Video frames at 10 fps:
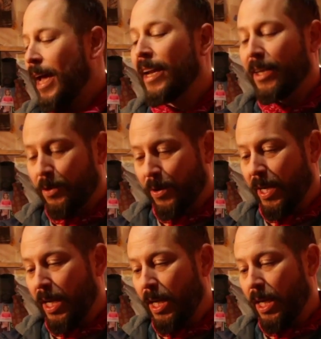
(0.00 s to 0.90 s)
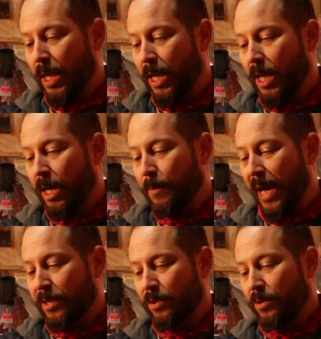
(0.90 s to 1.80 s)
And a degree, a
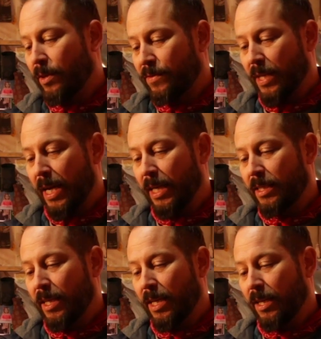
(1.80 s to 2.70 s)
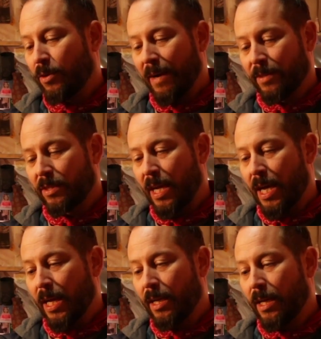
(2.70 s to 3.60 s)
Bachelor of Science in Graphic
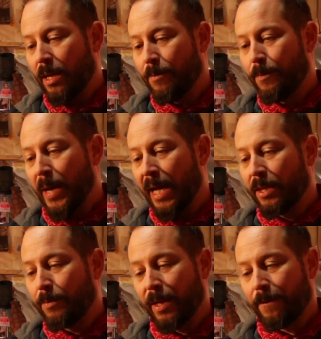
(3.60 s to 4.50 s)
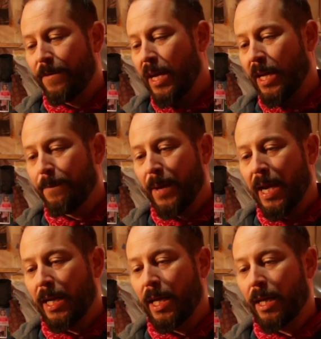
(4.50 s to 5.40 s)
Design, a BFA in
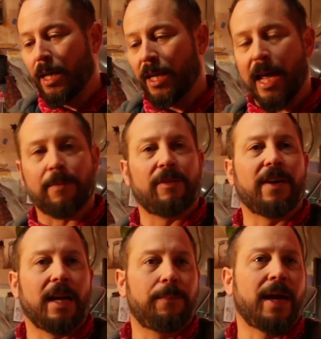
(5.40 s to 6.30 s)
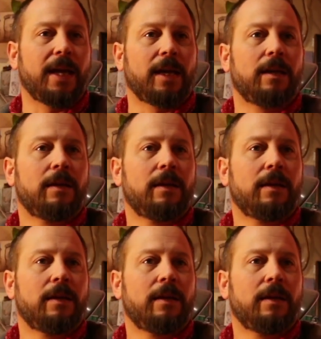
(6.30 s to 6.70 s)
painting, and an MFA in painting.